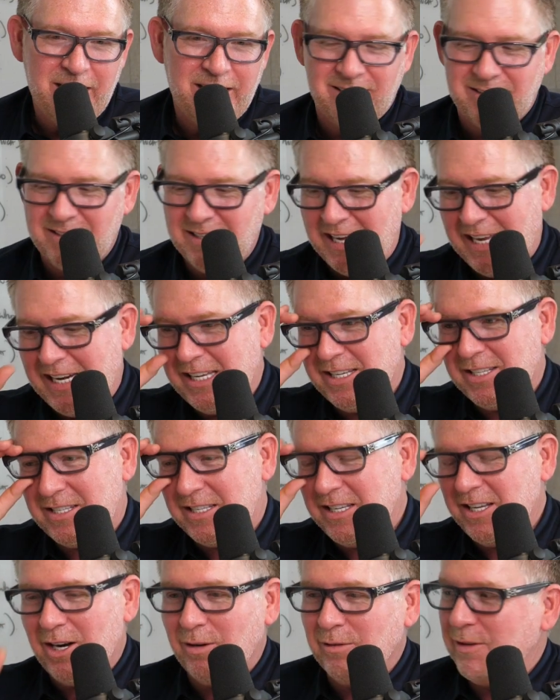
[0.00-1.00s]
Right. And
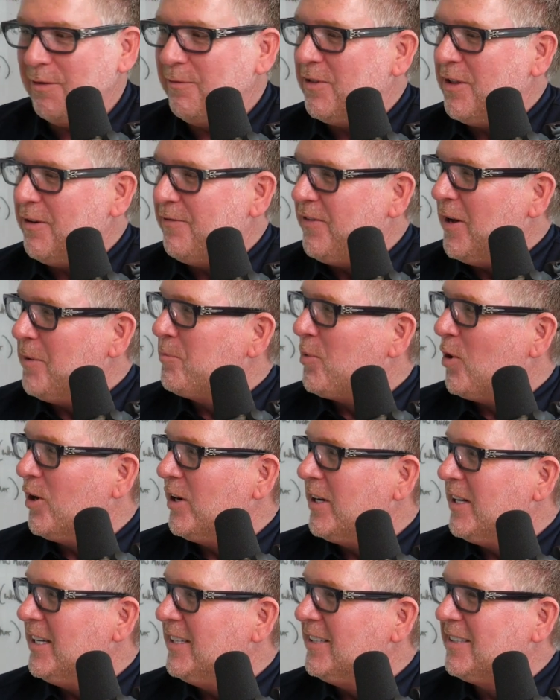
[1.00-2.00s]
he's, you know, the, the fun
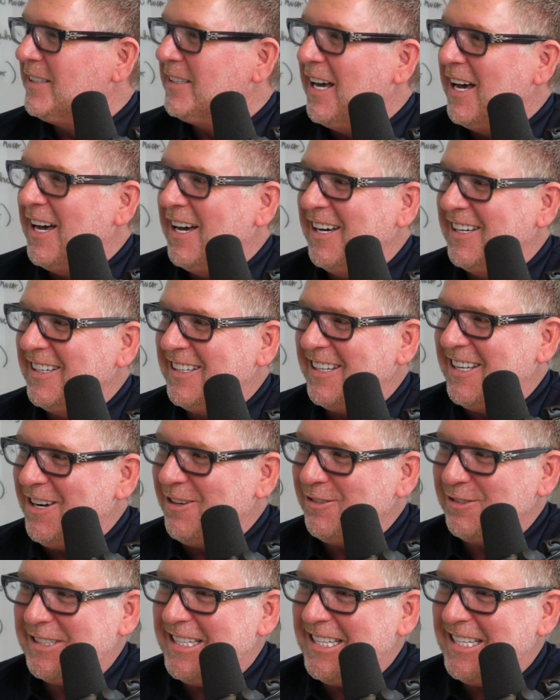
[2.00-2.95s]
part is, uh, you know,